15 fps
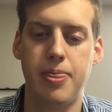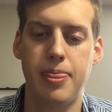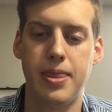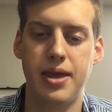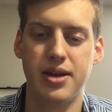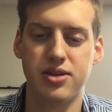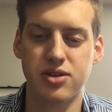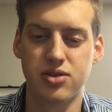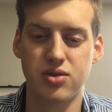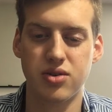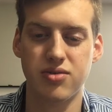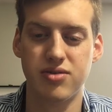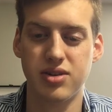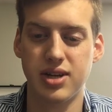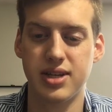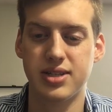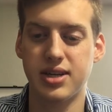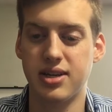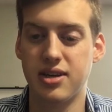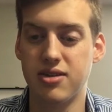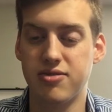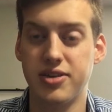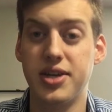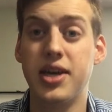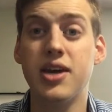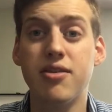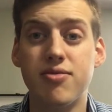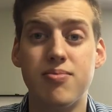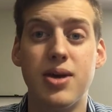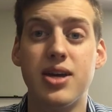And just sort of realize that
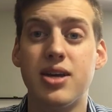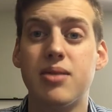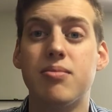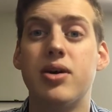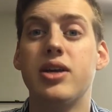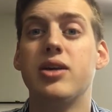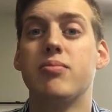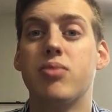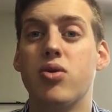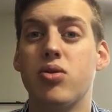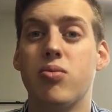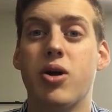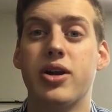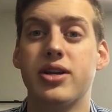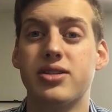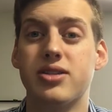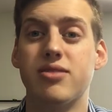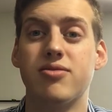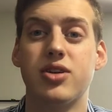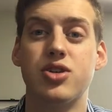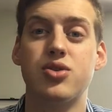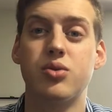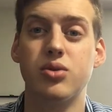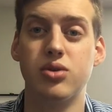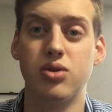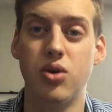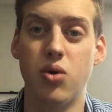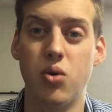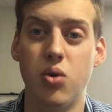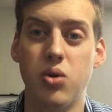if making money in Pokemon is an eventual
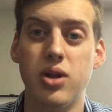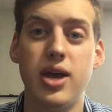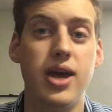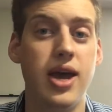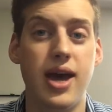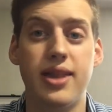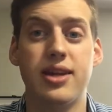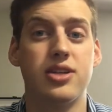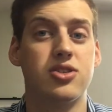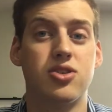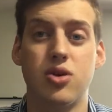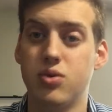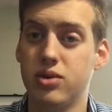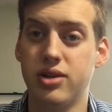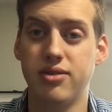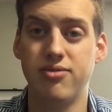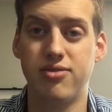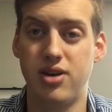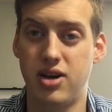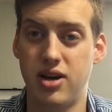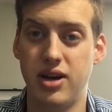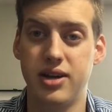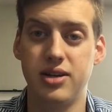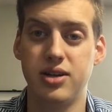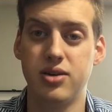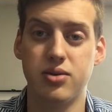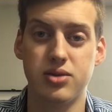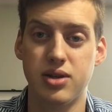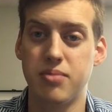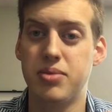goal, and that's totally fine.
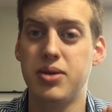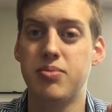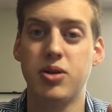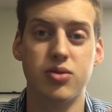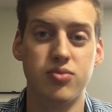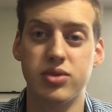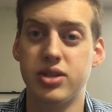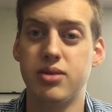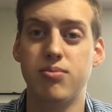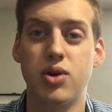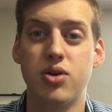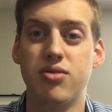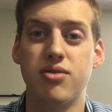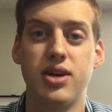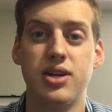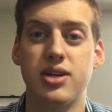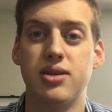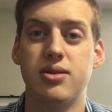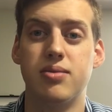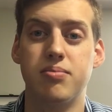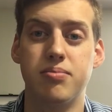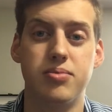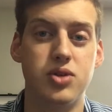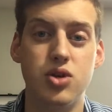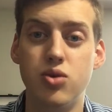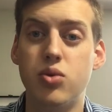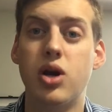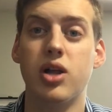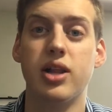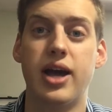Some people are really motivated to
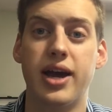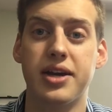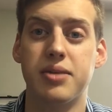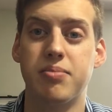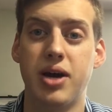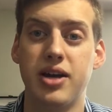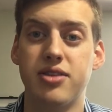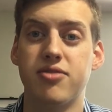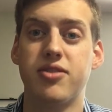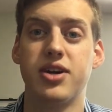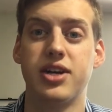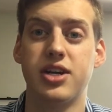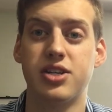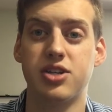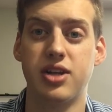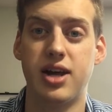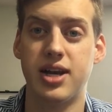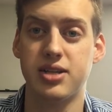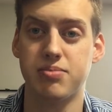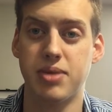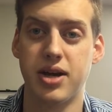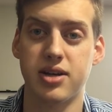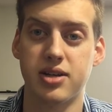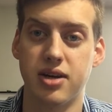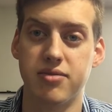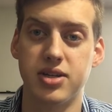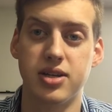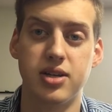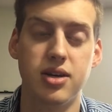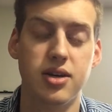collect by the financial aspect of
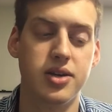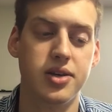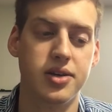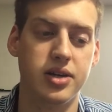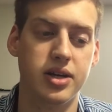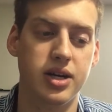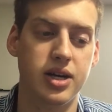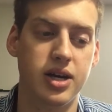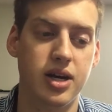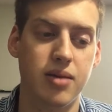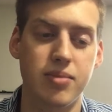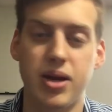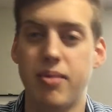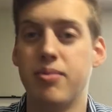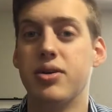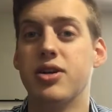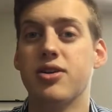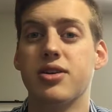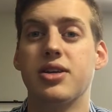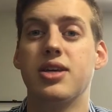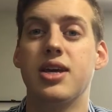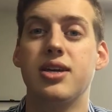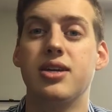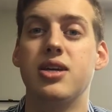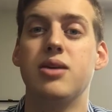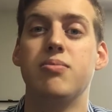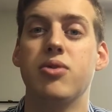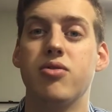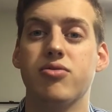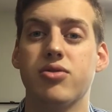it. And I'm here to
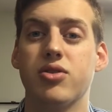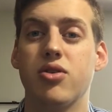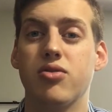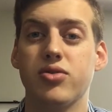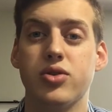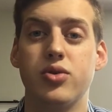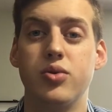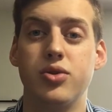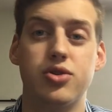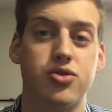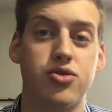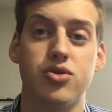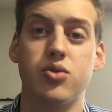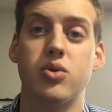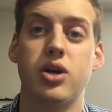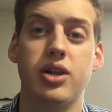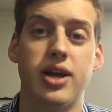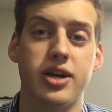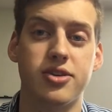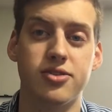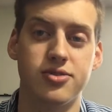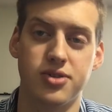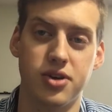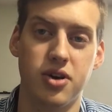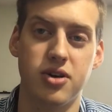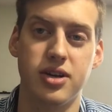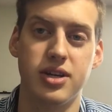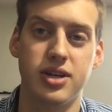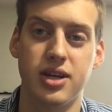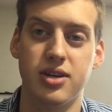gatekeep over who the true collectors are
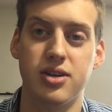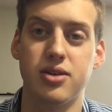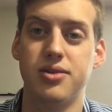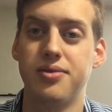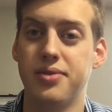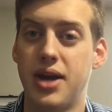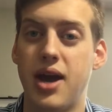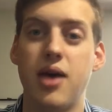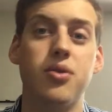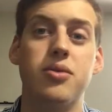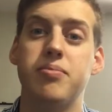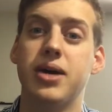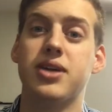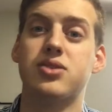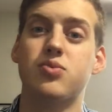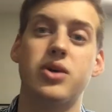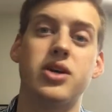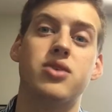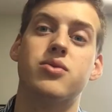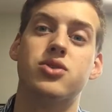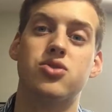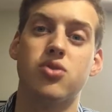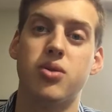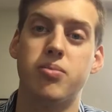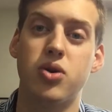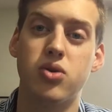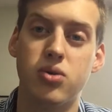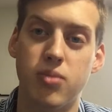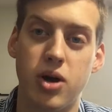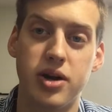and how the best way to enjoy
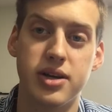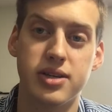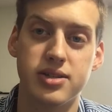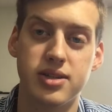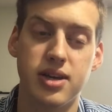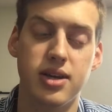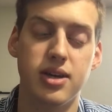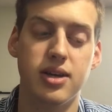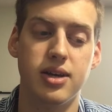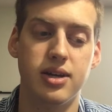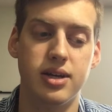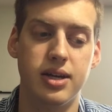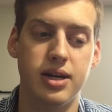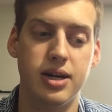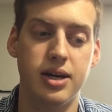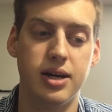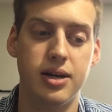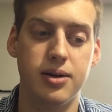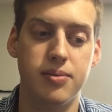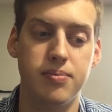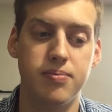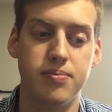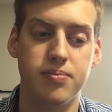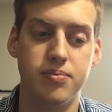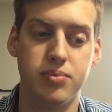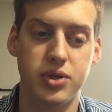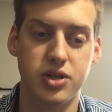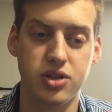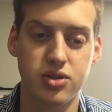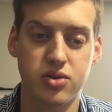Pokemon is. But
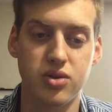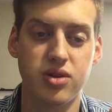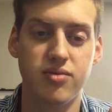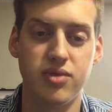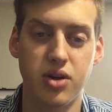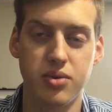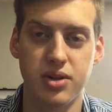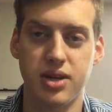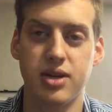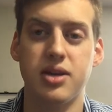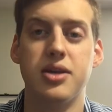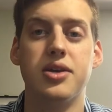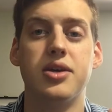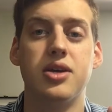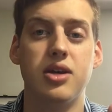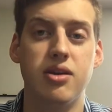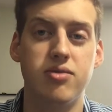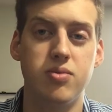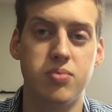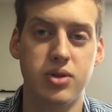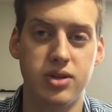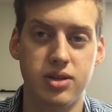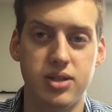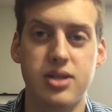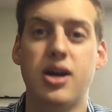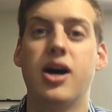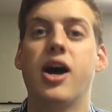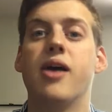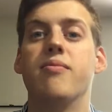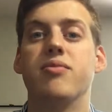just sort of know that if you put in the
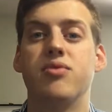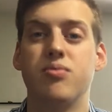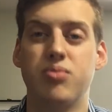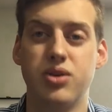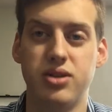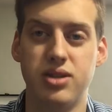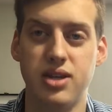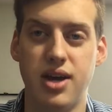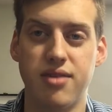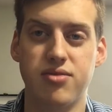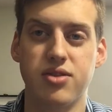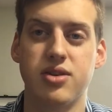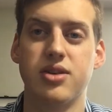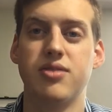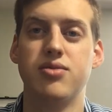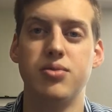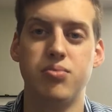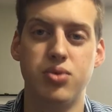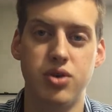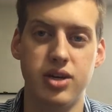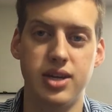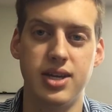time, if you put in the effort, if you put